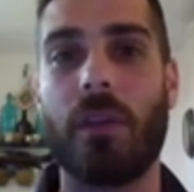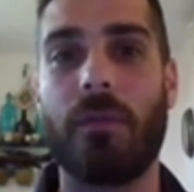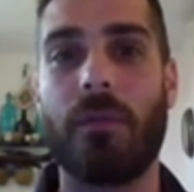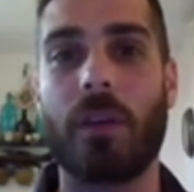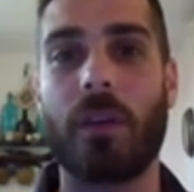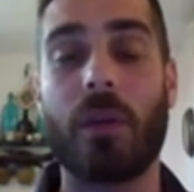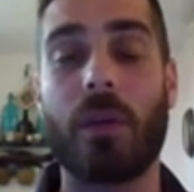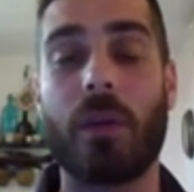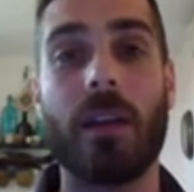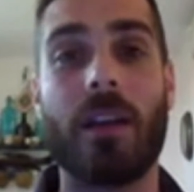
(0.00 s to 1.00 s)
for
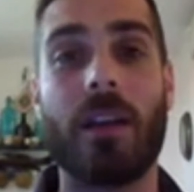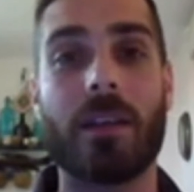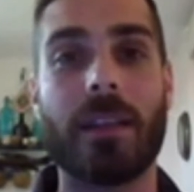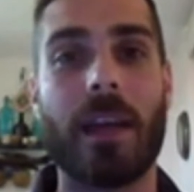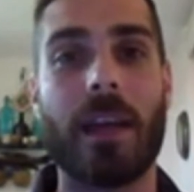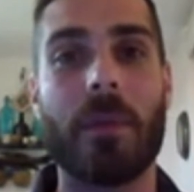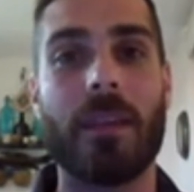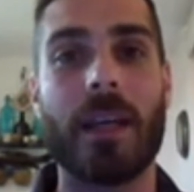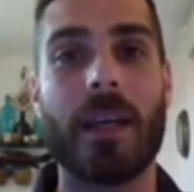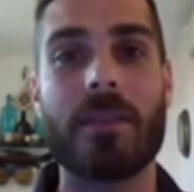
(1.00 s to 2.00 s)
quite a long time, and
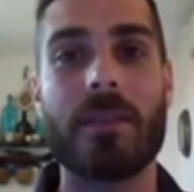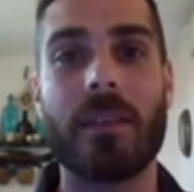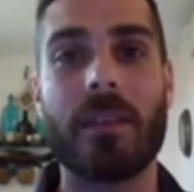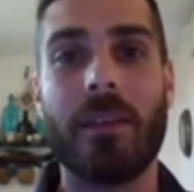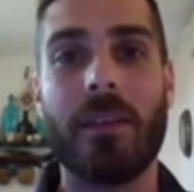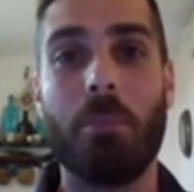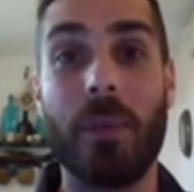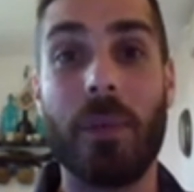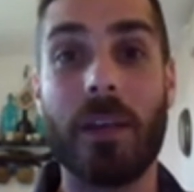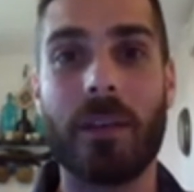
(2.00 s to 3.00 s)
that's
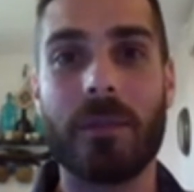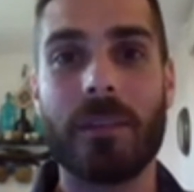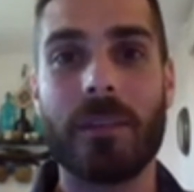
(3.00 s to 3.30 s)
beer.